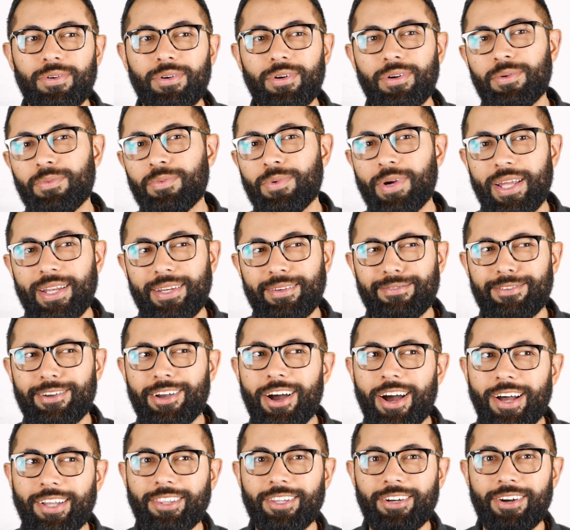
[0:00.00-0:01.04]
or what
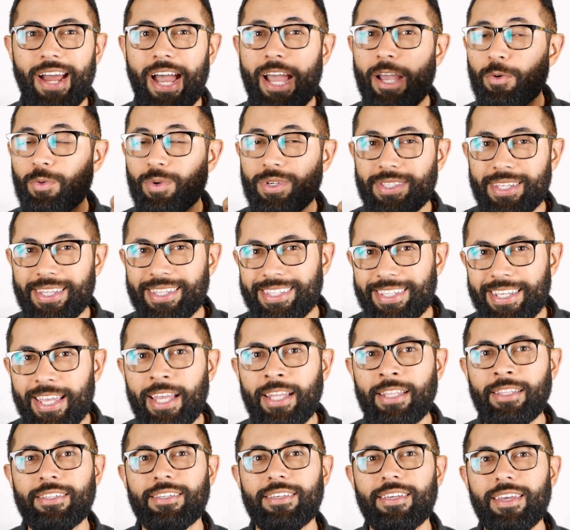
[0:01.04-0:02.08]
caught their eye, was the
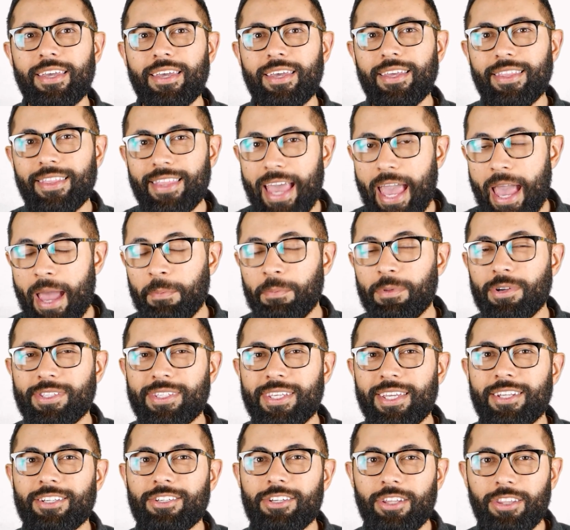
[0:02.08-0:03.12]
tint, the amber
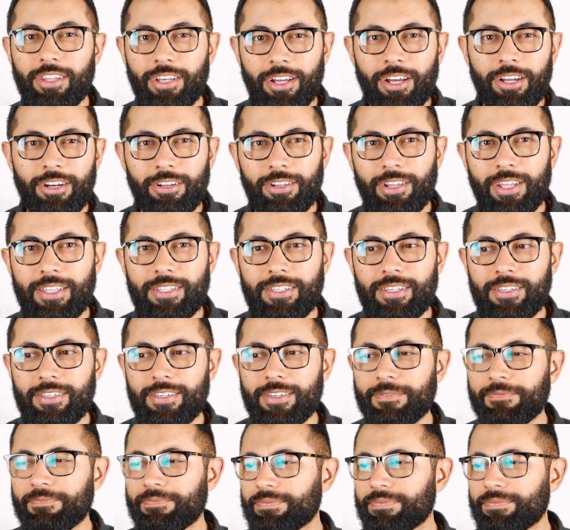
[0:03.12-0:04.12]
tint on the Gunnar lenses.